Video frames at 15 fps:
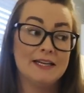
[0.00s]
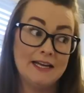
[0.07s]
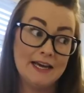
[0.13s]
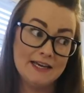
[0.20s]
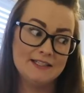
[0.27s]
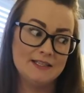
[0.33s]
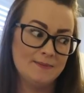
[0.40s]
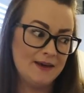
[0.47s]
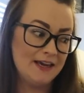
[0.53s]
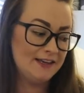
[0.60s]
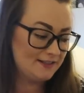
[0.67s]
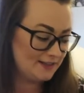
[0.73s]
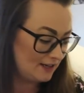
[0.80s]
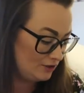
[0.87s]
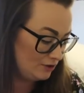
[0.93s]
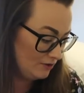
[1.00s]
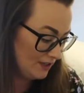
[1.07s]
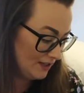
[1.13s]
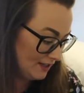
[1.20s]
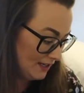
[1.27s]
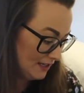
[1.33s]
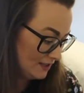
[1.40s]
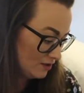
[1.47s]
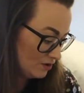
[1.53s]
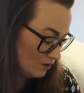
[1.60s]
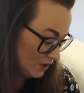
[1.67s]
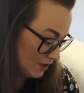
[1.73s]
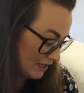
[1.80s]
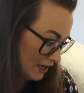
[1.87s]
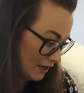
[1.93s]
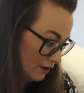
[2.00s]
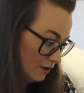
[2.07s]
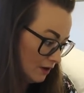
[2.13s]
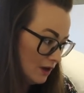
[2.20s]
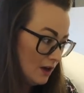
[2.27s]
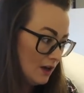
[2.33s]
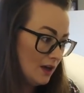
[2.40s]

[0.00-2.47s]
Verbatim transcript: and it is a mess, I do really need to sort it out.